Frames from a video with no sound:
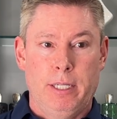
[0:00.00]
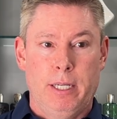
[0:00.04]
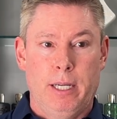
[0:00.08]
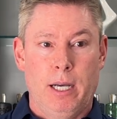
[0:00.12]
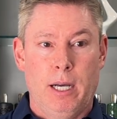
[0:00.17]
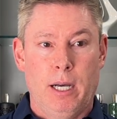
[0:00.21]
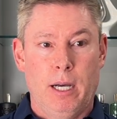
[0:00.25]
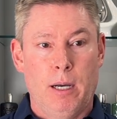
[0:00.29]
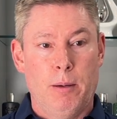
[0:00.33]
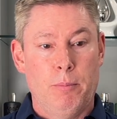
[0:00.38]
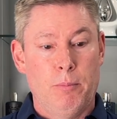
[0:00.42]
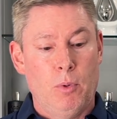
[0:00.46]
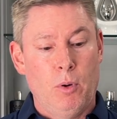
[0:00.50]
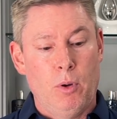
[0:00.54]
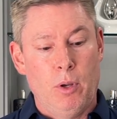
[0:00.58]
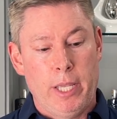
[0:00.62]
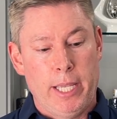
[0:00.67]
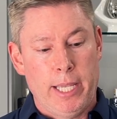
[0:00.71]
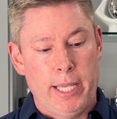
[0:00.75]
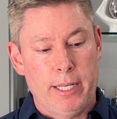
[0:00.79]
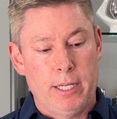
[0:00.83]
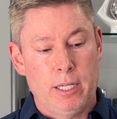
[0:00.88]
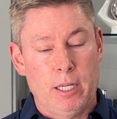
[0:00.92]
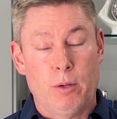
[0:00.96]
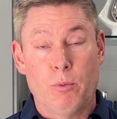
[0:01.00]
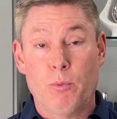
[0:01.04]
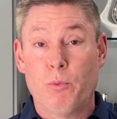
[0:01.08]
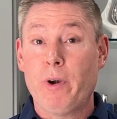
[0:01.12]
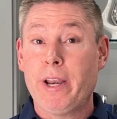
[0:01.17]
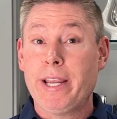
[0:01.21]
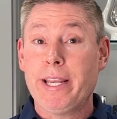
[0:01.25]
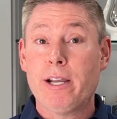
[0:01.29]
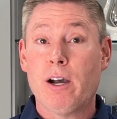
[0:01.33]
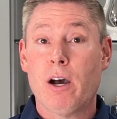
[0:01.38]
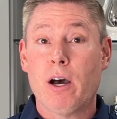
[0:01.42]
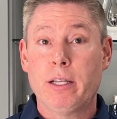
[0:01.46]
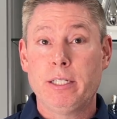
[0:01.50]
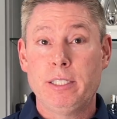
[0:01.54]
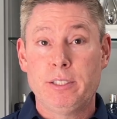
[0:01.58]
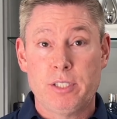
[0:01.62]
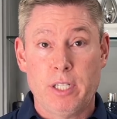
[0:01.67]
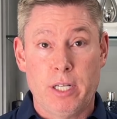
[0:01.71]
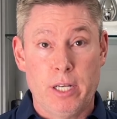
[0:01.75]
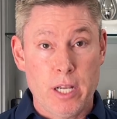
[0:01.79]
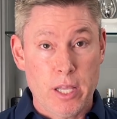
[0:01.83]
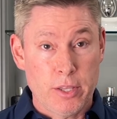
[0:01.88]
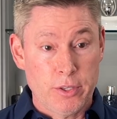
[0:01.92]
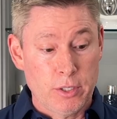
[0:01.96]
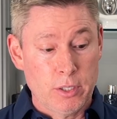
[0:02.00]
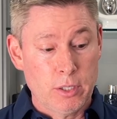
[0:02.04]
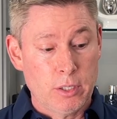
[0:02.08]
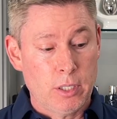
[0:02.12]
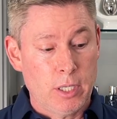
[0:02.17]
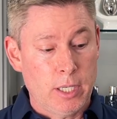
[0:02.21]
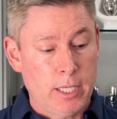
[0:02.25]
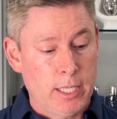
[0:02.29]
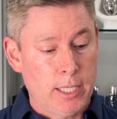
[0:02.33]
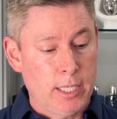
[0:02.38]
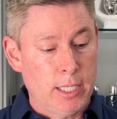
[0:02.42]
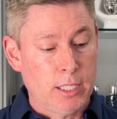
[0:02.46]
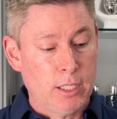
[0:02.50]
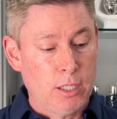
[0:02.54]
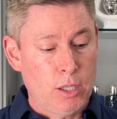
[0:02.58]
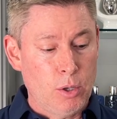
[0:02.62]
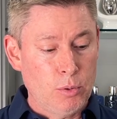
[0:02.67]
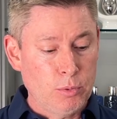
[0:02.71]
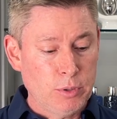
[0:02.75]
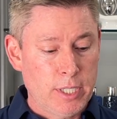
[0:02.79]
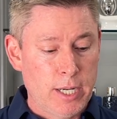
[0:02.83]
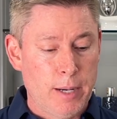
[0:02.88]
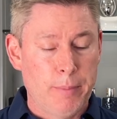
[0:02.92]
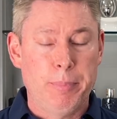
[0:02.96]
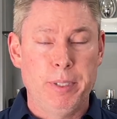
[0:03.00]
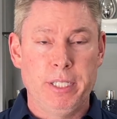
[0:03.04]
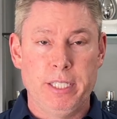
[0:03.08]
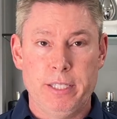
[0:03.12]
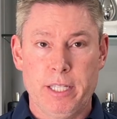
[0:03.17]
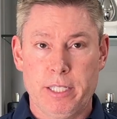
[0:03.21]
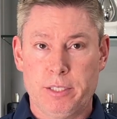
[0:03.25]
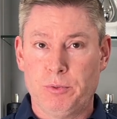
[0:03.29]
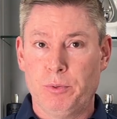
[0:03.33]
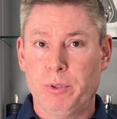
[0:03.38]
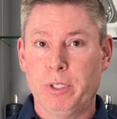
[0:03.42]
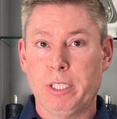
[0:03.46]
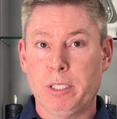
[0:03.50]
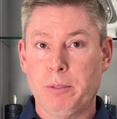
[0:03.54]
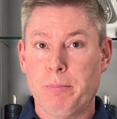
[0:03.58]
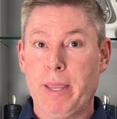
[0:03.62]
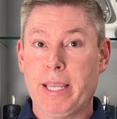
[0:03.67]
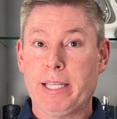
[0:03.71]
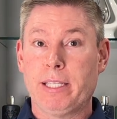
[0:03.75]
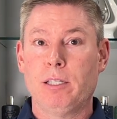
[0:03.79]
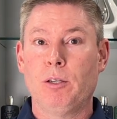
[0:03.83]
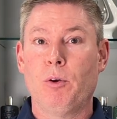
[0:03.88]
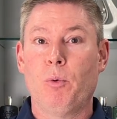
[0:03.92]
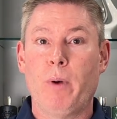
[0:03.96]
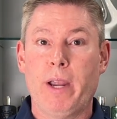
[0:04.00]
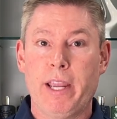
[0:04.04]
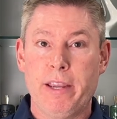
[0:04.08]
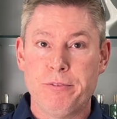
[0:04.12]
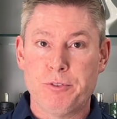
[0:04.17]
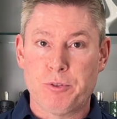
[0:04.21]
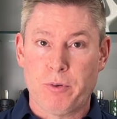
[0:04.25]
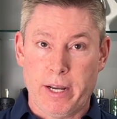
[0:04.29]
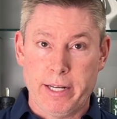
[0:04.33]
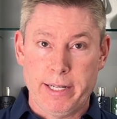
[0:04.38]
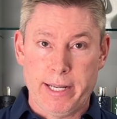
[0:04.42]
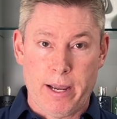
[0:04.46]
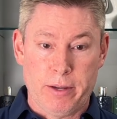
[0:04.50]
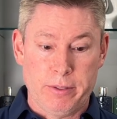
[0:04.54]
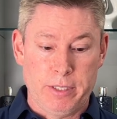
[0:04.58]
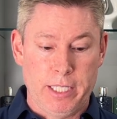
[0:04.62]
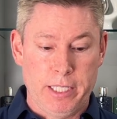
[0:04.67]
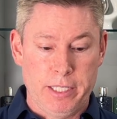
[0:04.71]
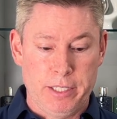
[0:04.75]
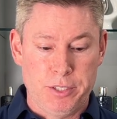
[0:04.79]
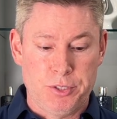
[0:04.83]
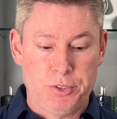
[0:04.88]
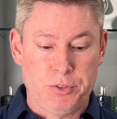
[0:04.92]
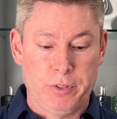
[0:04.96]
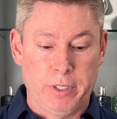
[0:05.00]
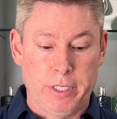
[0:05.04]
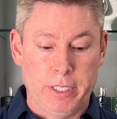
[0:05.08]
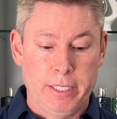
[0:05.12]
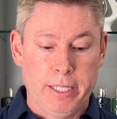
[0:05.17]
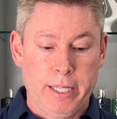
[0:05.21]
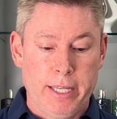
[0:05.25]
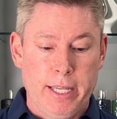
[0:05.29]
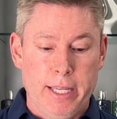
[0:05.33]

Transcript: Rayhan is another clone company that's really making waves right now in the industry.